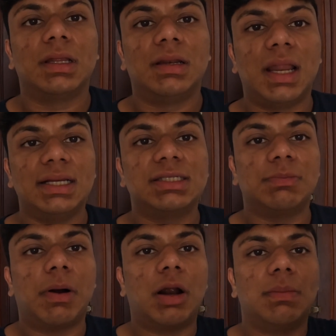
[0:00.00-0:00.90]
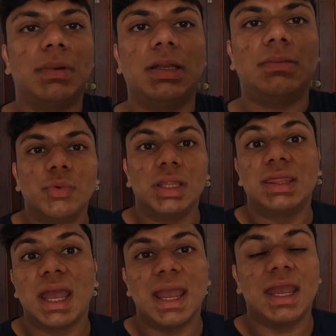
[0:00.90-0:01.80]
nice apartment
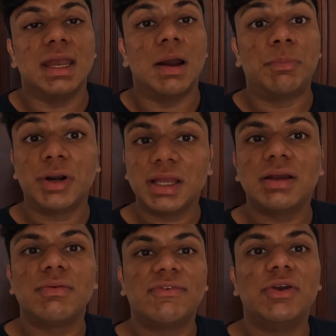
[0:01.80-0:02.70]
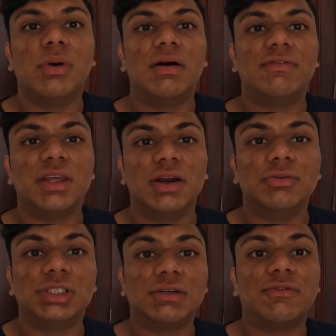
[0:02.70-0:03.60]
with a pretty good view of the
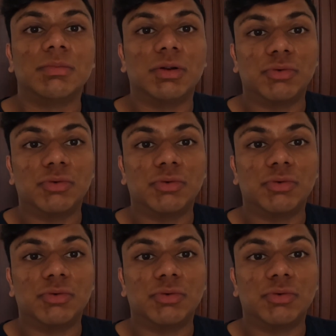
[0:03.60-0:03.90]
ocean from the